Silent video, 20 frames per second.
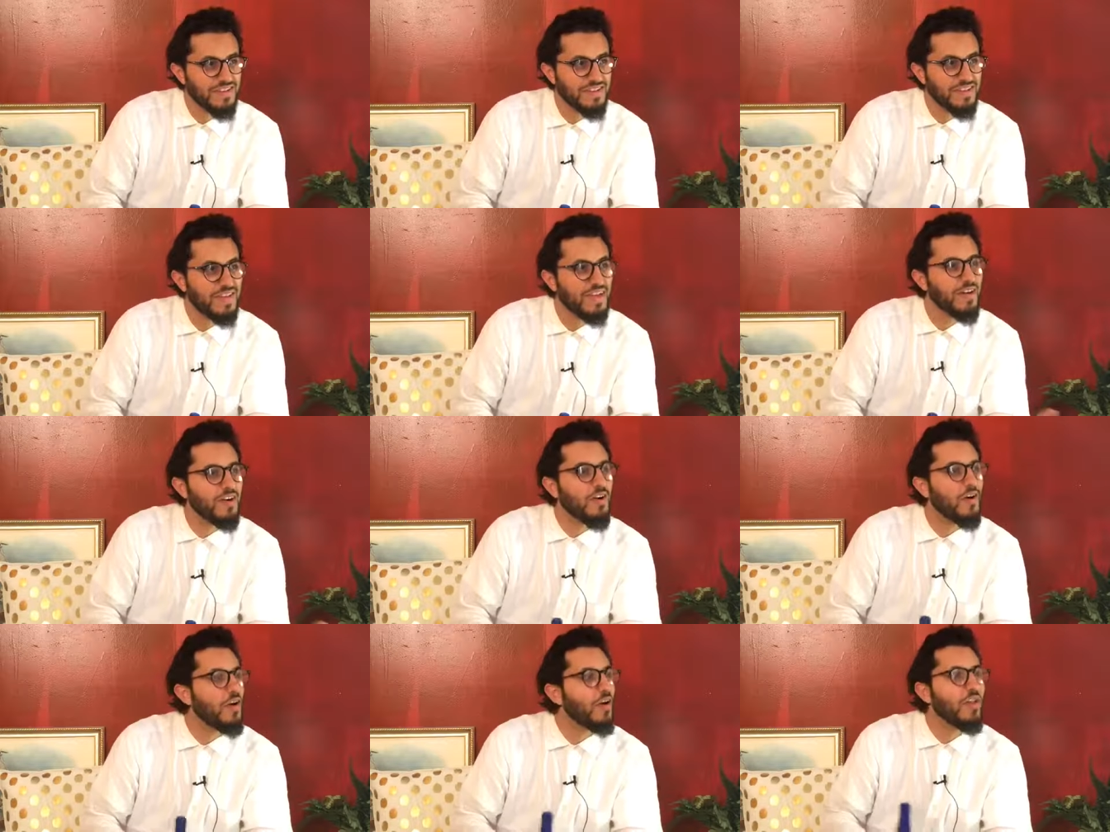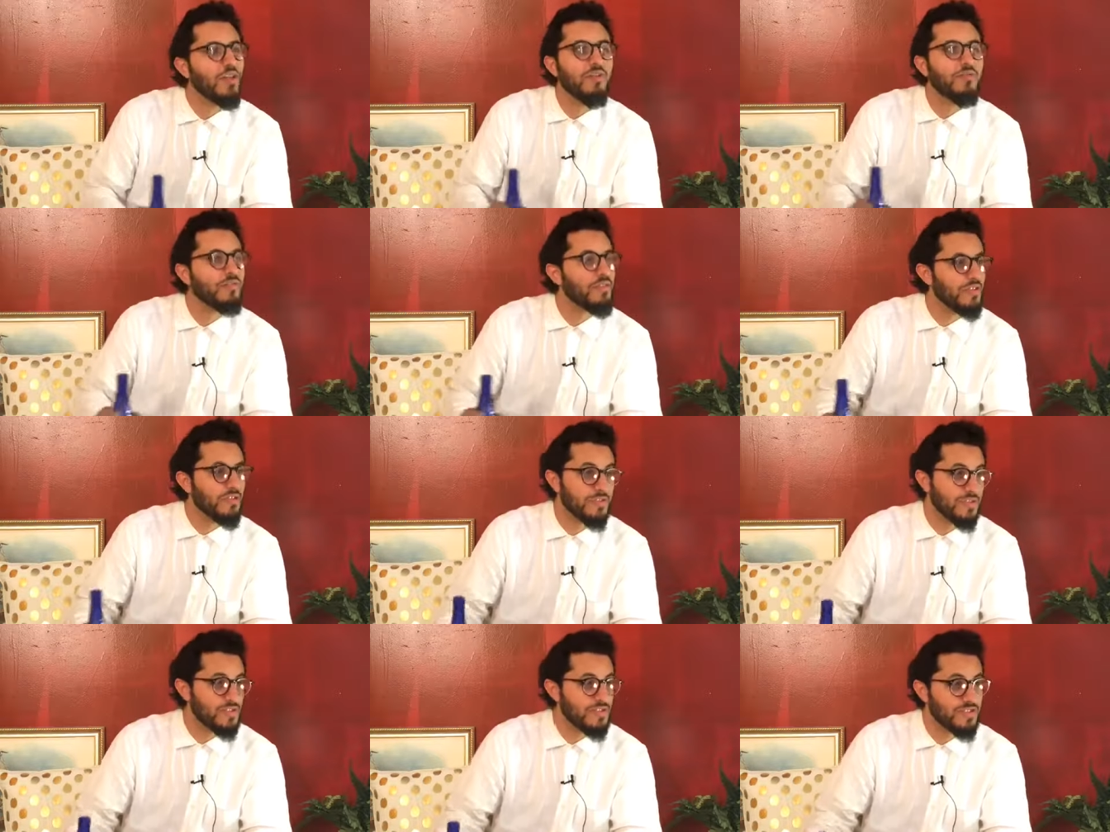yeah, all of
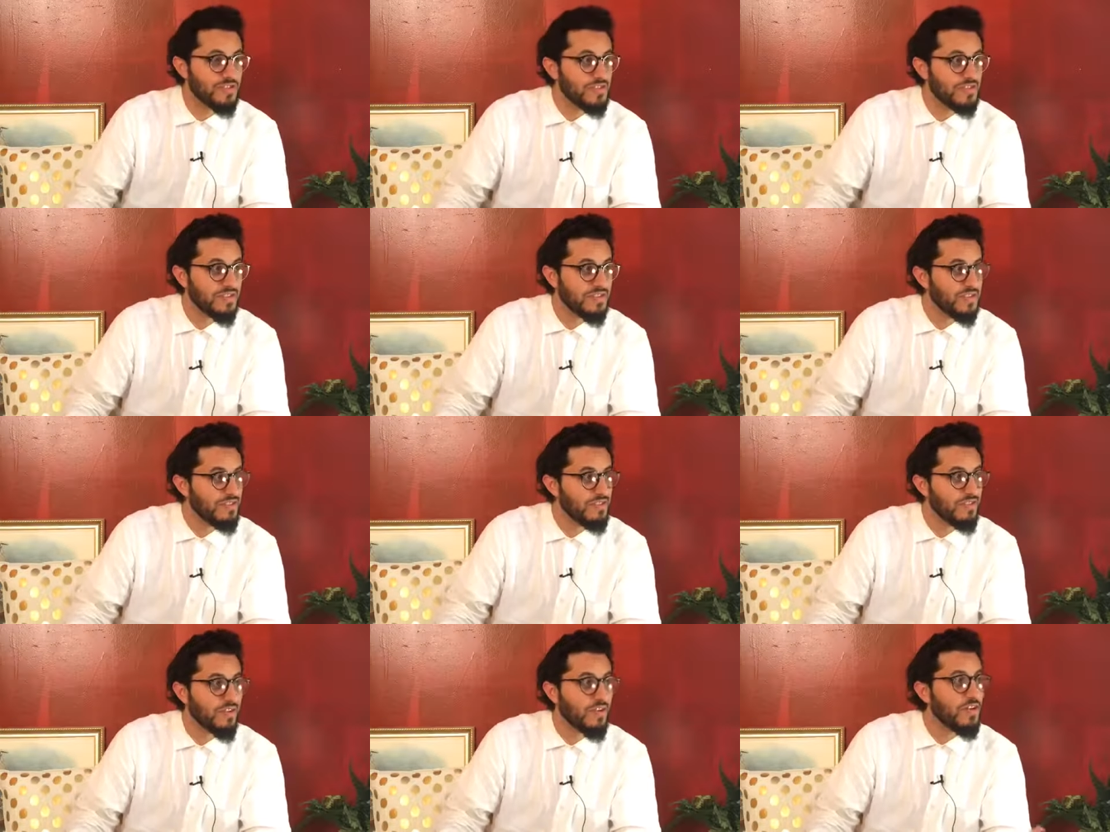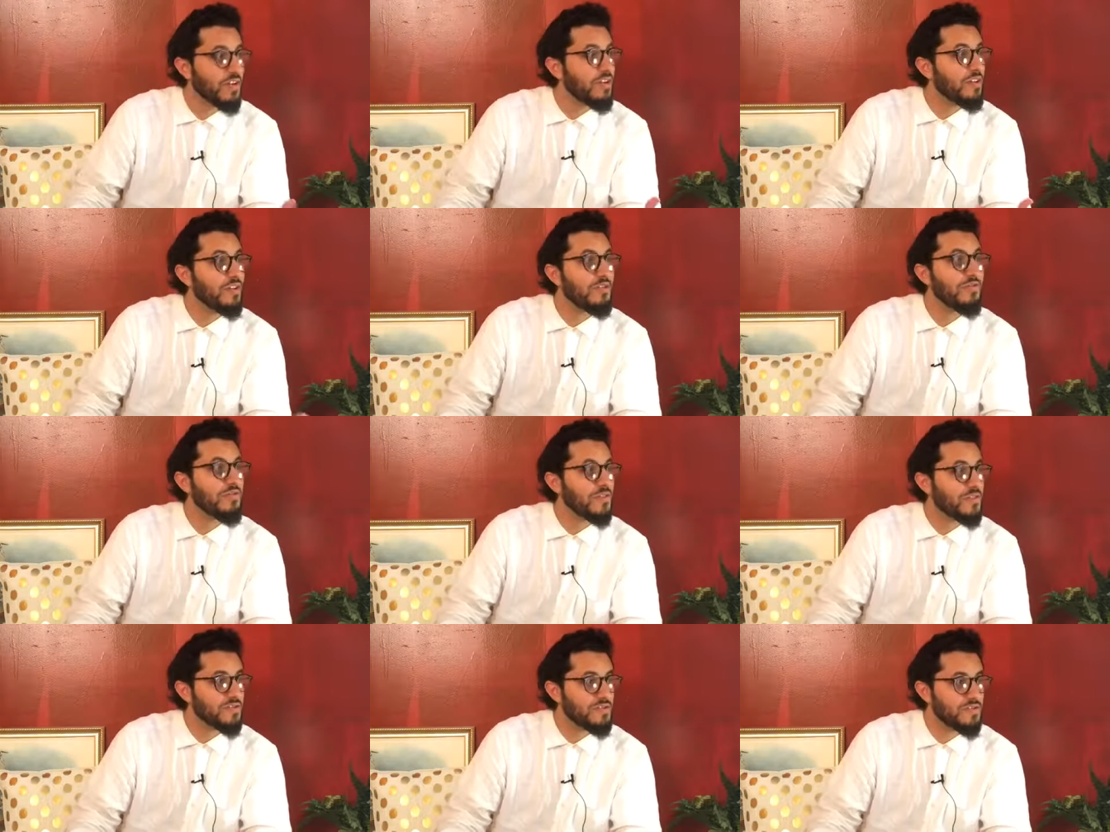those. Yeah. All
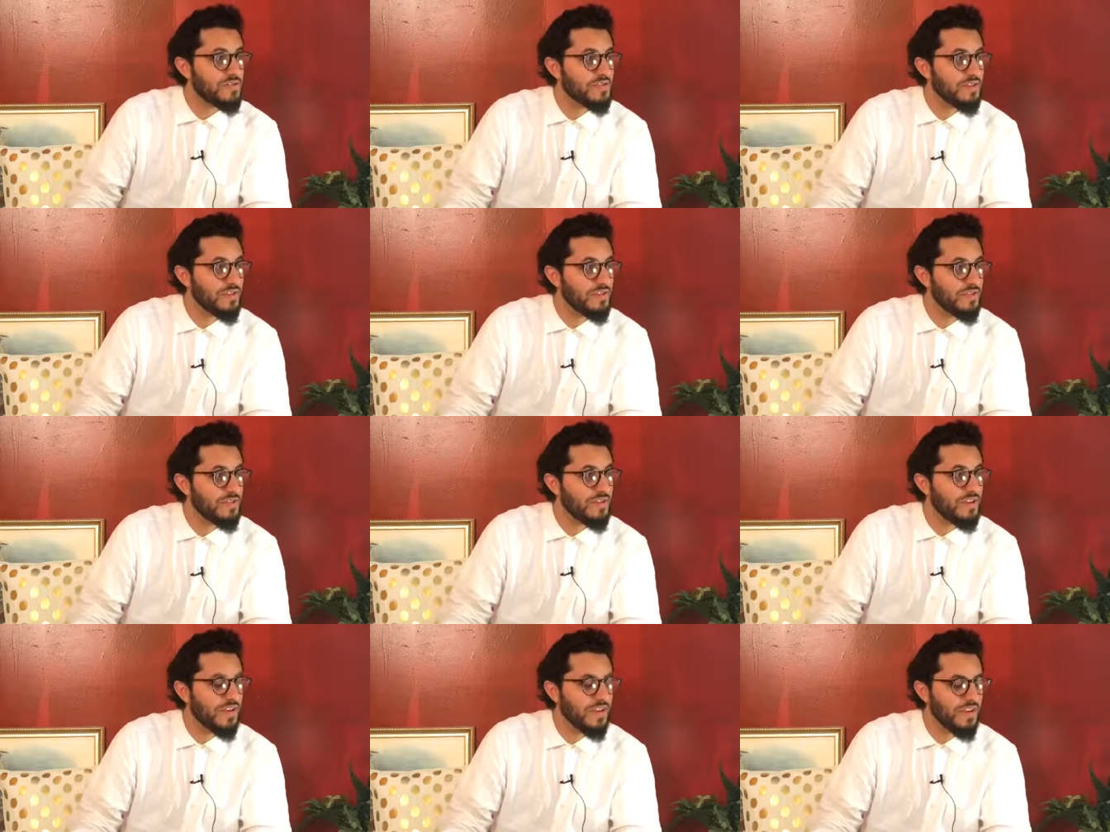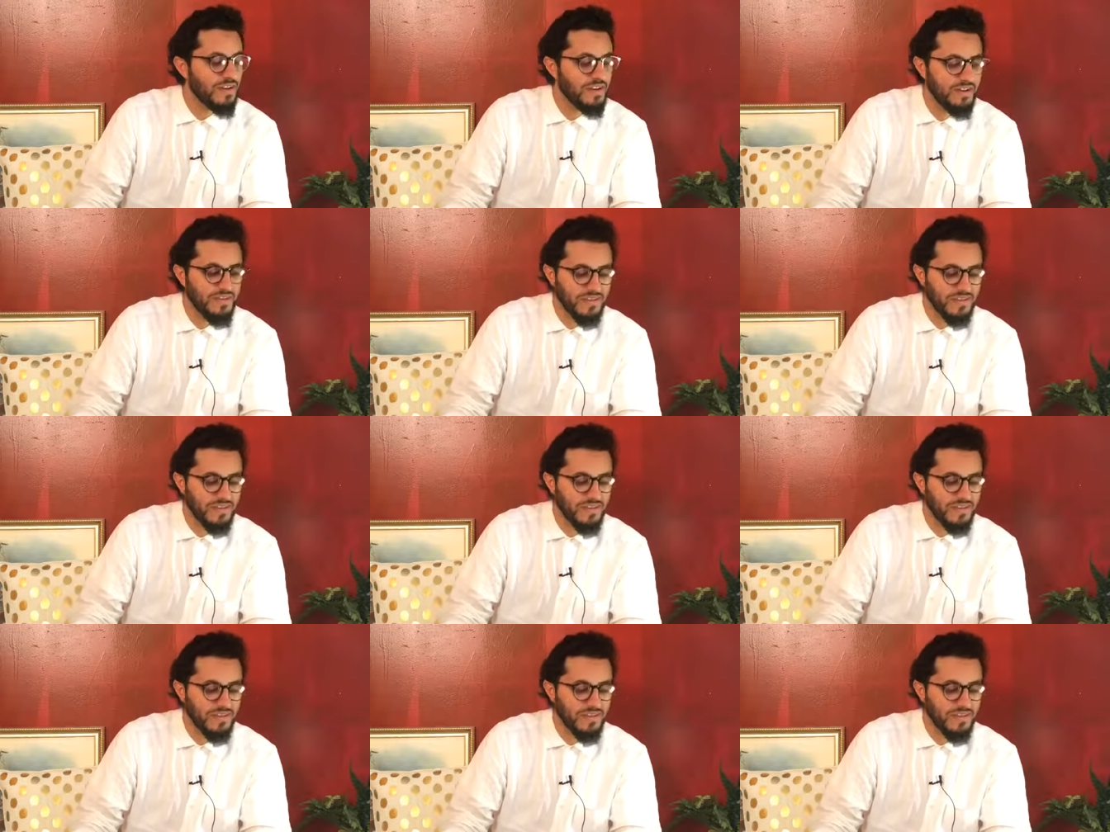of those, right?